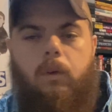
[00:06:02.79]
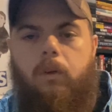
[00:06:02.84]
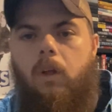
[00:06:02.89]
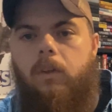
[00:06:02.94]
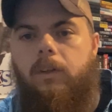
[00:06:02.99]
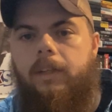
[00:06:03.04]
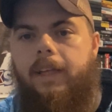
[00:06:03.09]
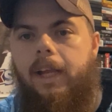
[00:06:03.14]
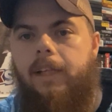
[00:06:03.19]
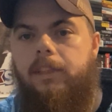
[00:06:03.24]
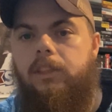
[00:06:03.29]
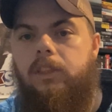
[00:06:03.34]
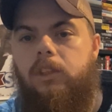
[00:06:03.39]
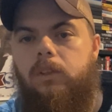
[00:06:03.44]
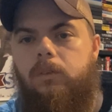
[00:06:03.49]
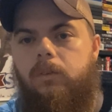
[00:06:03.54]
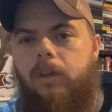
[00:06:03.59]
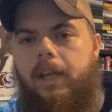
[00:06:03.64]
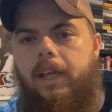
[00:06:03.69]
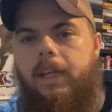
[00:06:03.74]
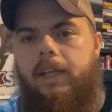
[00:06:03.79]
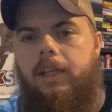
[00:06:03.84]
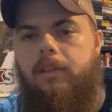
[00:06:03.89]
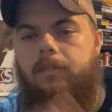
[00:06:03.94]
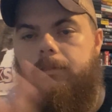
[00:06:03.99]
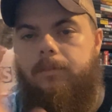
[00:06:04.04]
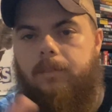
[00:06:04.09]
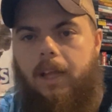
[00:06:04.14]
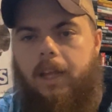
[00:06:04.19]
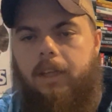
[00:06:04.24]
all the cases away.
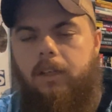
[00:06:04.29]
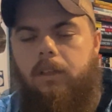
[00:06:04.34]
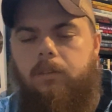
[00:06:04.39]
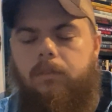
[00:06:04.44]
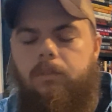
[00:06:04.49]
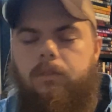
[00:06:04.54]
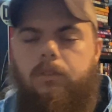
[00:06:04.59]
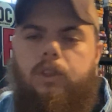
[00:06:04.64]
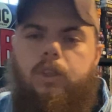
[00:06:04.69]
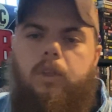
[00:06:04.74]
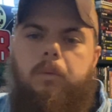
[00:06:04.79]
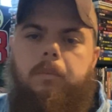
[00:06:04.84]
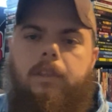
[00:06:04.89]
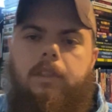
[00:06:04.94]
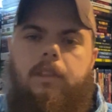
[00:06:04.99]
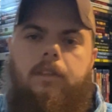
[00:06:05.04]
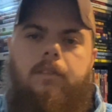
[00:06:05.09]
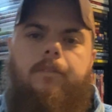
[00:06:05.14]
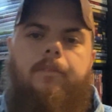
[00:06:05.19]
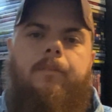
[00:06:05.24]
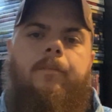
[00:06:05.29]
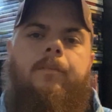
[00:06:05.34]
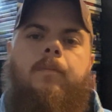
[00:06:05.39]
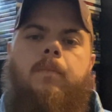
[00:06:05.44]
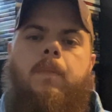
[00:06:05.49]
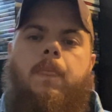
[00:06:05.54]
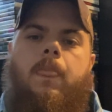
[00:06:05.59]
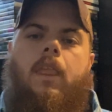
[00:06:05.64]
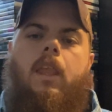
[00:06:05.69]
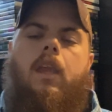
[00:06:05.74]
I know, shoot me.
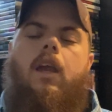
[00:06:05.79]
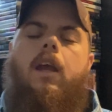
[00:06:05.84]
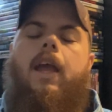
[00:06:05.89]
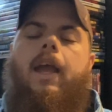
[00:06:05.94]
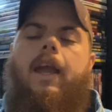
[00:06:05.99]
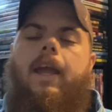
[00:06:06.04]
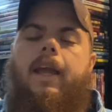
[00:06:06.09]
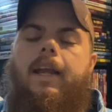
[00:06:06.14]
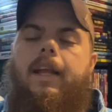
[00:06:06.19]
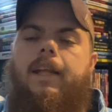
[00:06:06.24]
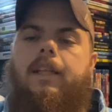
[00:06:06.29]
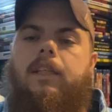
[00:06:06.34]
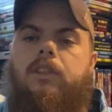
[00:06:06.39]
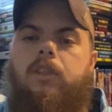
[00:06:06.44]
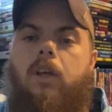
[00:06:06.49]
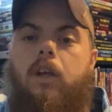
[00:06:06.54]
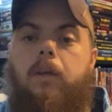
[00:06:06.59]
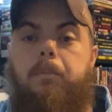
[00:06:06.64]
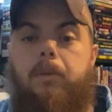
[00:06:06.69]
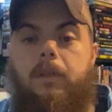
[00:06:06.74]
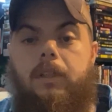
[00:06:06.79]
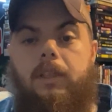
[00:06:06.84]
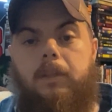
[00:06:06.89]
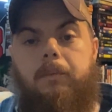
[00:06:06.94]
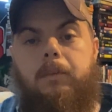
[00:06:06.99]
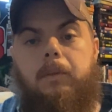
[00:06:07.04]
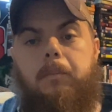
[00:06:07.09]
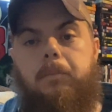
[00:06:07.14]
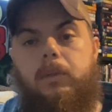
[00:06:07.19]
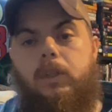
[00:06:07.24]
And started putting them
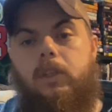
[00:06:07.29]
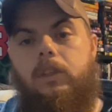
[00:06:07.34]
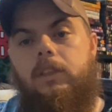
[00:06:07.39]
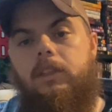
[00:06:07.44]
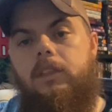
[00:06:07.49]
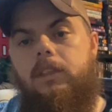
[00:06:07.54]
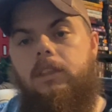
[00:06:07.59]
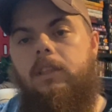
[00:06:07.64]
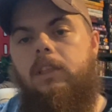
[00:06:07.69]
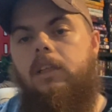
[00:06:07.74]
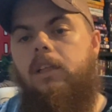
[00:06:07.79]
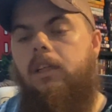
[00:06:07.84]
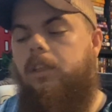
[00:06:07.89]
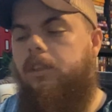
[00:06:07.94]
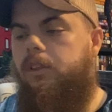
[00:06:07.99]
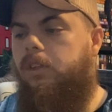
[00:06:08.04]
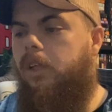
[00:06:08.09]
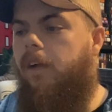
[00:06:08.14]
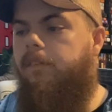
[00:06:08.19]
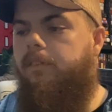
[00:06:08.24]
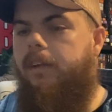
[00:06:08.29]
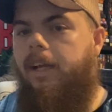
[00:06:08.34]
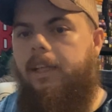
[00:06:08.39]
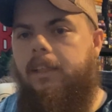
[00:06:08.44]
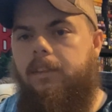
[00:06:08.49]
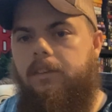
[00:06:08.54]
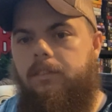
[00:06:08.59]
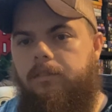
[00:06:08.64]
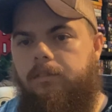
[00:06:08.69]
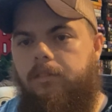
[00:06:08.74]
in books. So I've
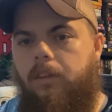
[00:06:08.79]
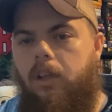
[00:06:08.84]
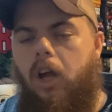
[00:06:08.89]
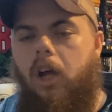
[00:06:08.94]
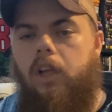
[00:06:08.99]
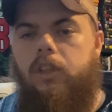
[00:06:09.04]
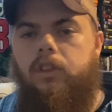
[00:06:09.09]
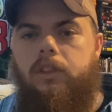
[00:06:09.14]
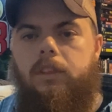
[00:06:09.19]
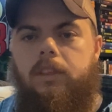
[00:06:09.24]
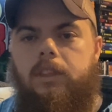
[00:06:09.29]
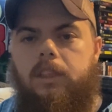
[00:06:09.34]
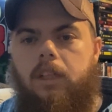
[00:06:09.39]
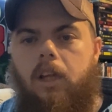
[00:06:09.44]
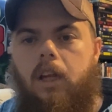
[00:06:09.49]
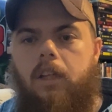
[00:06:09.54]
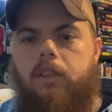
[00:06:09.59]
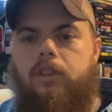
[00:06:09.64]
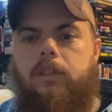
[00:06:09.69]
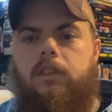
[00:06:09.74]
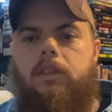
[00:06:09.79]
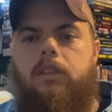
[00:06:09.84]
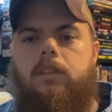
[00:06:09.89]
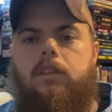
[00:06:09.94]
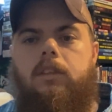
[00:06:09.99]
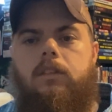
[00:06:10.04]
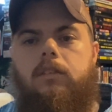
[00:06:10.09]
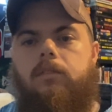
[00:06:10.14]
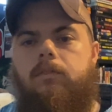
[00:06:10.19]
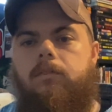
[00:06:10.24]
got hundreds and
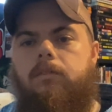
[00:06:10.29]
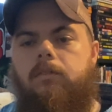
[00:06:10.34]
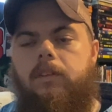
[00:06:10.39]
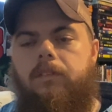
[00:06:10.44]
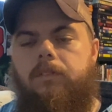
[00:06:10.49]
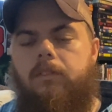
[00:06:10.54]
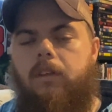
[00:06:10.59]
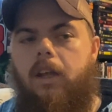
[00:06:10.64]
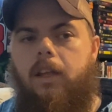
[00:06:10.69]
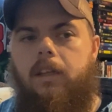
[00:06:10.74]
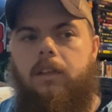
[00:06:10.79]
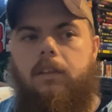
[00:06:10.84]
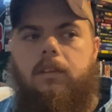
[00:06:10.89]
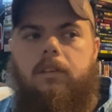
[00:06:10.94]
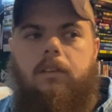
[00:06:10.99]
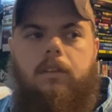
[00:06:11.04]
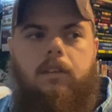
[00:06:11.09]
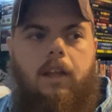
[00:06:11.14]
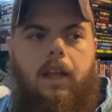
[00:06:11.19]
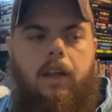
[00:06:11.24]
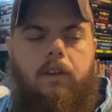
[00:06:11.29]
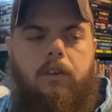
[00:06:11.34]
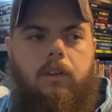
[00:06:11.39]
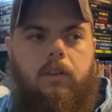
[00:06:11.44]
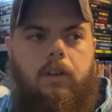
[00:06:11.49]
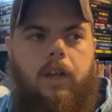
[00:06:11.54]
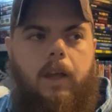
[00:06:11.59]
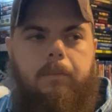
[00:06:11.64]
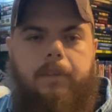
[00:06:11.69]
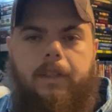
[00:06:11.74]
hundreds, if not, I don't
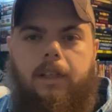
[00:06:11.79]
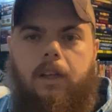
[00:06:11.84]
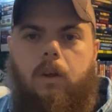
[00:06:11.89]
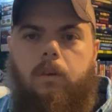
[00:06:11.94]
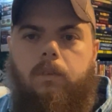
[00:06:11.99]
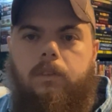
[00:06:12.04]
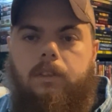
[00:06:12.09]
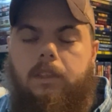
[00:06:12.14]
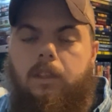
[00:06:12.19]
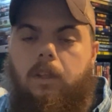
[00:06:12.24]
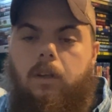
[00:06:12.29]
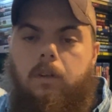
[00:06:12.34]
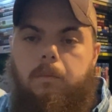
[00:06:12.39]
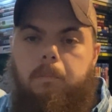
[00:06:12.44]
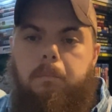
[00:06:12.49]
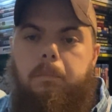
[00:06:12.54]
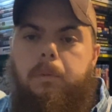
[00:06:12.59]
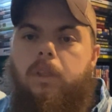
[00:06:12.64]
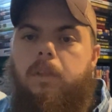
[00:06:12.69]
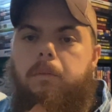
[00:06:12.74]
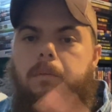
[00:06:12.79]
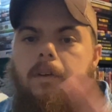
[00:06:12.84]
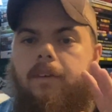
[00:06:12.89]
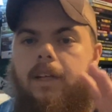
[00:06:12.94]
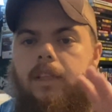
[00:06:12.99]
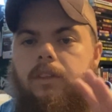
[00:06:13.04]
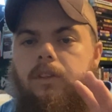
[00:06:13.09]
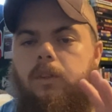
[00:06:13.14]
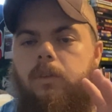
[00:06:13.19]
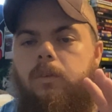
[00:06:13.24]
know how many holds in that book. I've
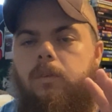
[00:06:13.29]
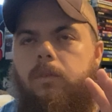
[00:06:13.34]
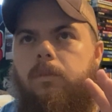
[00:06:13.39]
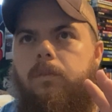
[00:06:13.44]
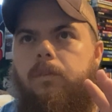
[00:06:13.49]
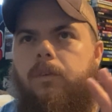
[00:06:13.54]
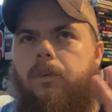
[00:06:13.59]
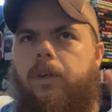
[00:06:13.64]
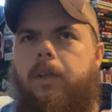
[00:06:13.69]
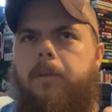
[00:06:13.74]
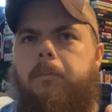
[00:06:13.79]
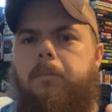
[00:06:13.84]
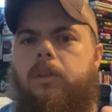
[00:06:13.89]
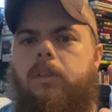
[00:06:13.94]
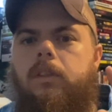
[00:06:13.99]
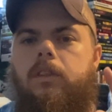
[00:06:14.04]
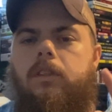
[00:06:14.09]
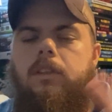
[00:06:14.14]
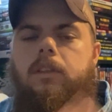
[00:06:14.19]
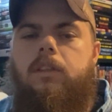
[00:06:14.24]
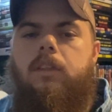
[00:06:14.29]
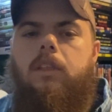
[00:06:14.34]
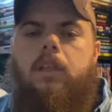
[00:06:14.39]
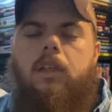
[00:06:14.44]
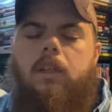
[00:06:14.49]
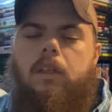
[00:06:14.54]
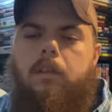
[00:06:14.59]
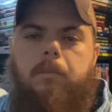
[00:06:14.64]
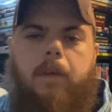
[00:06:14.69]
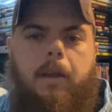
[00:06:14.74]
got 2-3 books.
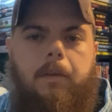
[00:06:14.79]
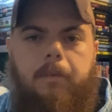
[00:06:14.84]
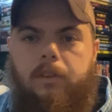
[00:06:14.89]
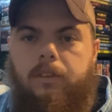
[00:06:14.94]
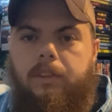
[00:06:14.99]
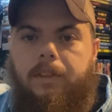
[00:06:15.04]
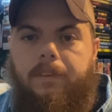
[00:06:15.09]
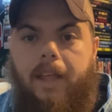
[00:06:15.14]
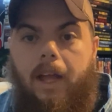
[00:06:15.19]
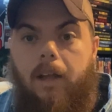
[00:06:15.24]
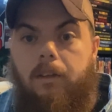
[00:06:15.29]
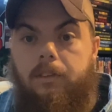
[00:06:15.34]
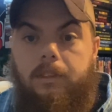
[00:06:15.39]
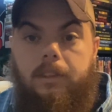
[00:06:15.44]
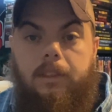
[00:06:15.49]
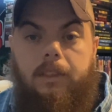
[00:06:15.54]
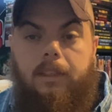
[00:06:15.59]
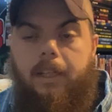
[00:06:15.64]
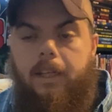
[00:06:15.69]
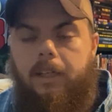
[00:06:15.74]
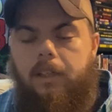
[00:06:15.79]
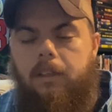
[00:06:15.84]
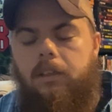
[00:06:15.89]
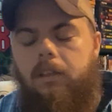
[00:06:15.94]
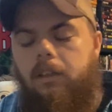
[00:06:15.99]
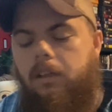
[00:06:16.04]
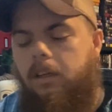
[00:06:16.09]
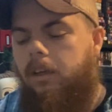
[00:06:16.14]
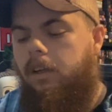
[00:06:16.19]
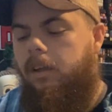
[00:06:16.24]
Maybe there's 1,000 in there,
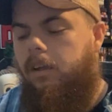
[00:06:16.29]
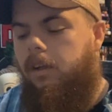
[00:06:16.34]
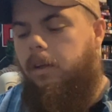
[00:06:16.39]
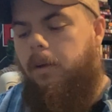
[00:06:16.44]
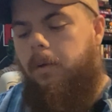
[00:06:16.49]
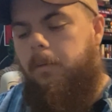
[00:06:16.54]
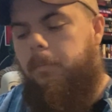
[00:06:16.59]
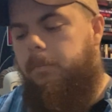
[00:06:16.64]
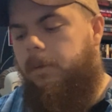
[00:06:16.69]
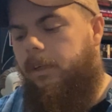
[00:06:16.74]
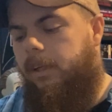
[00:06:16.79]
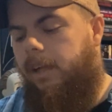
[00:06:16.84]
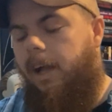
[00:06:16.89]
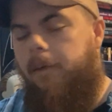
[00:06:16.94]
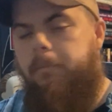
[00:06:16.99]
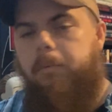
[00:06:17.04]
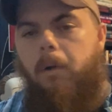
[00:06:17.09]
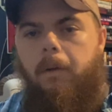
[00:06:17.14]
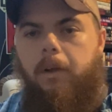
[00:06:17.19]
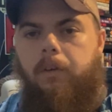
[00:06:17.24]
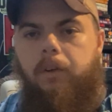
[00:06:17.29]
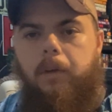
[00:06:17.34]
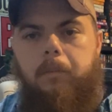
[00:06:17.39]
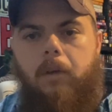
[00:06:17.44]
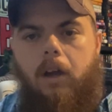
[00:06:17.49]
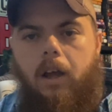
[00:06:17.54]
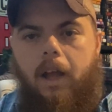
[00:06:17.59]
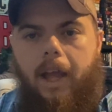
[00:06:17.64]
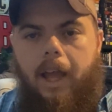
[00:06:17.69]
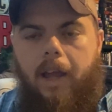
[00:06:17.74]
but I'll probably
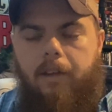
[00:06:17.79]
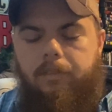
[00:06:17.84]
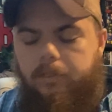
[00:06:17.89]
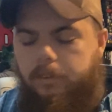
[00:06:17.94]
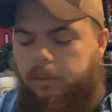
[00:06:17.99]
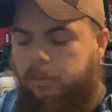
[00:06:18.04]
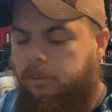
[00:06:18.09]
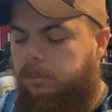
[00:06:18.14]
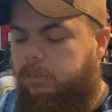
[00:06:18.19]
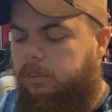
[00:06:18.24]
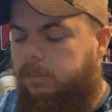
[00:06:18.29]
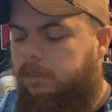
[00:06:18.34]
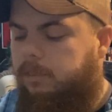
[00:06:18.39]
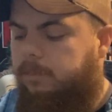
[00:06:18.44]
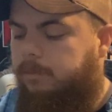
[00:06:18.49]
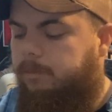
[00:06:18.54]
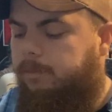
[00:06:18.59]
rebought half those.